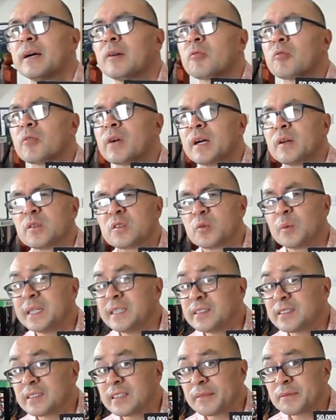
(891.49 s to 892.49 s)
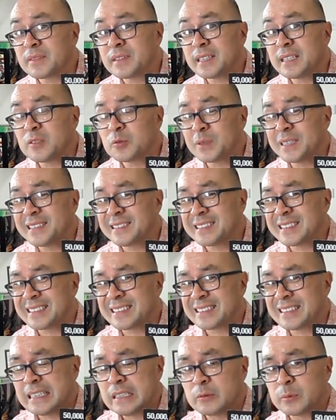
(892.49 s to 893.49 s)
around
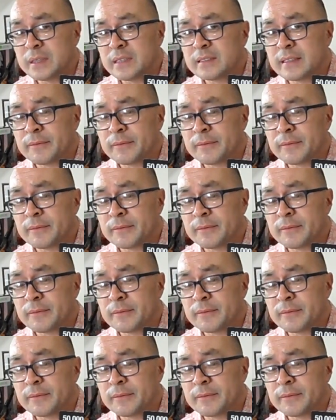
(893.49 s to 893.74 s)
2016,